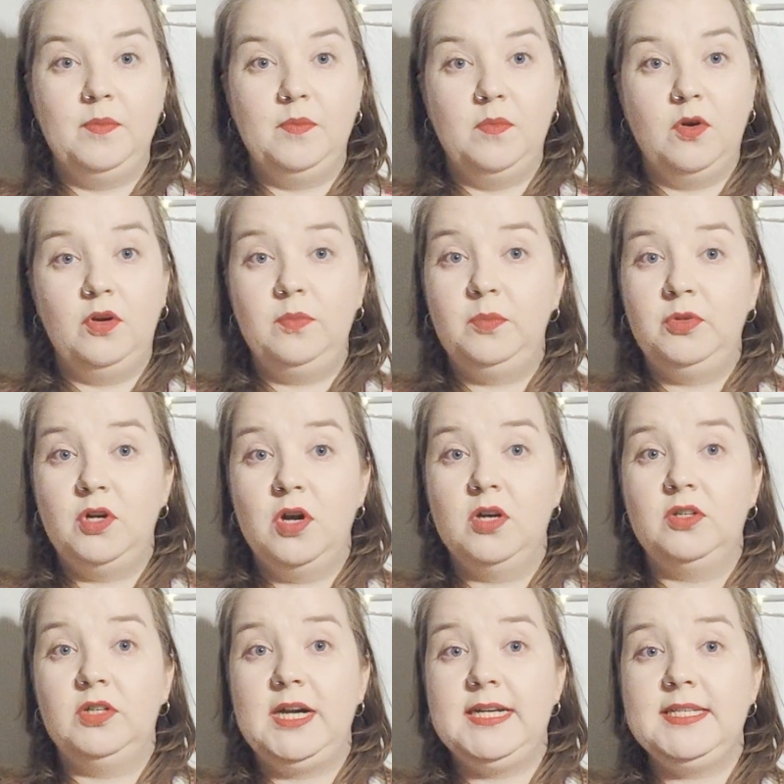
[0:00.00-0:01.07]
more
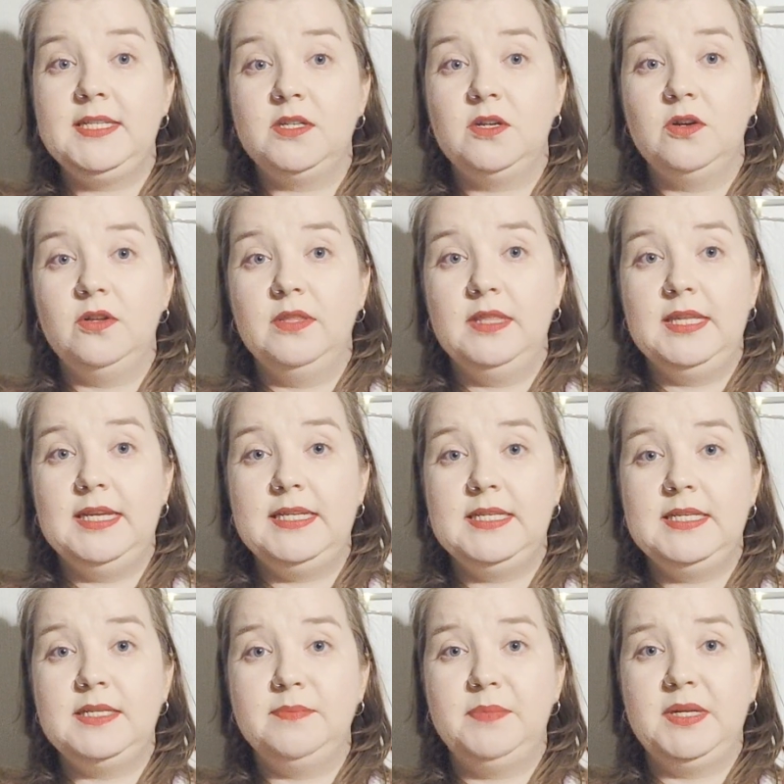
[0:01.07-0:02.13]
progress on
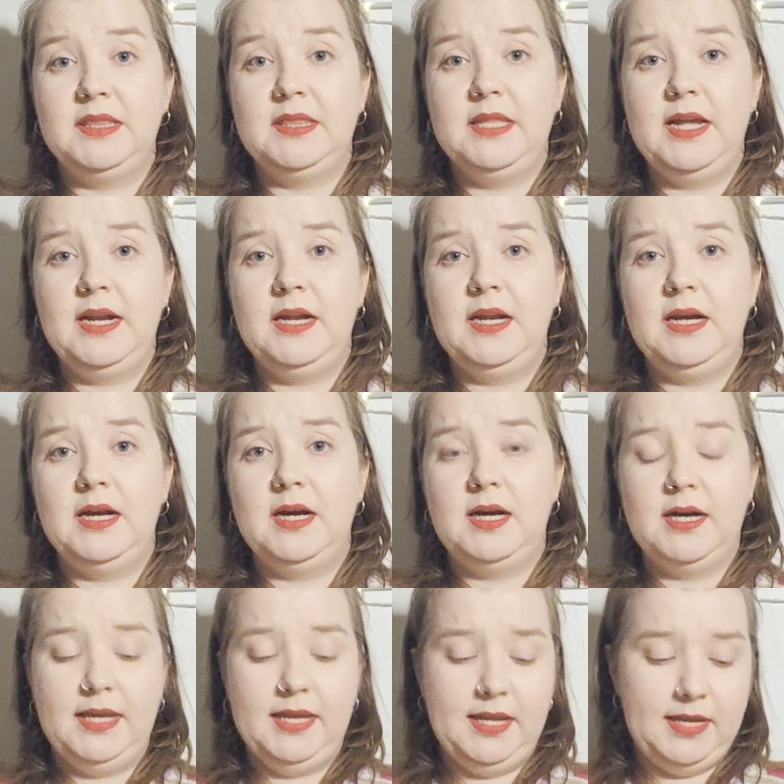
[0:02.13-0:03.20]
this, but then
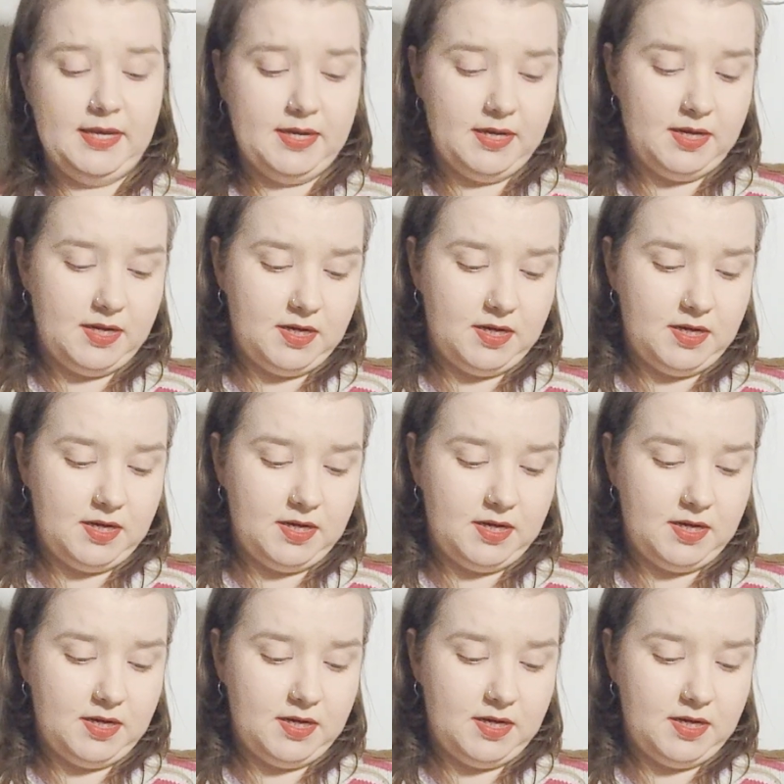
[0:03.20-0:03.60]
I